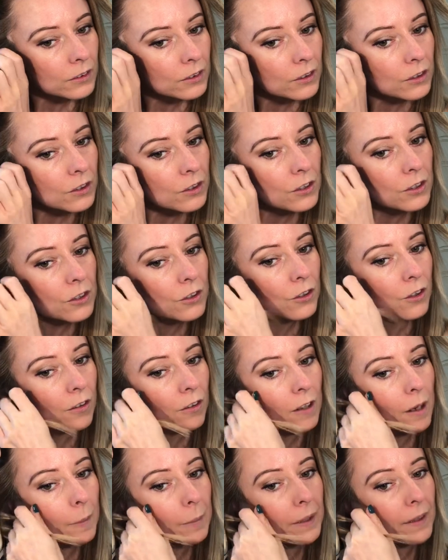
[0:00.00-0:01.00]
Just
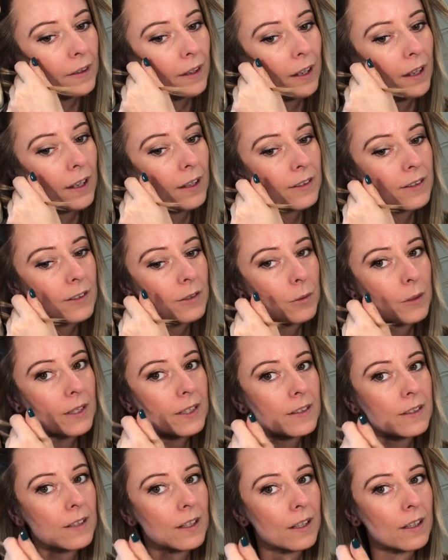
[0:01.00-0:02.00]
grab it there,
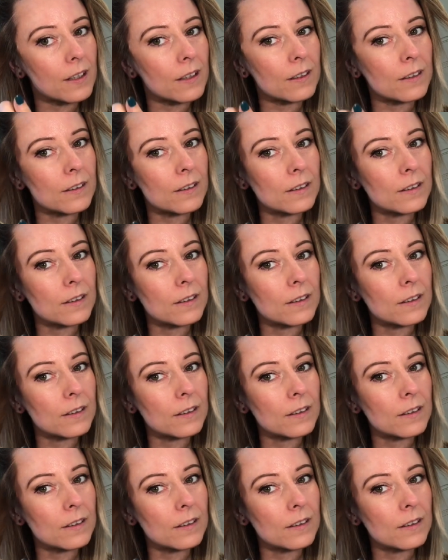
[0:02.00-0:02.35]
twist it,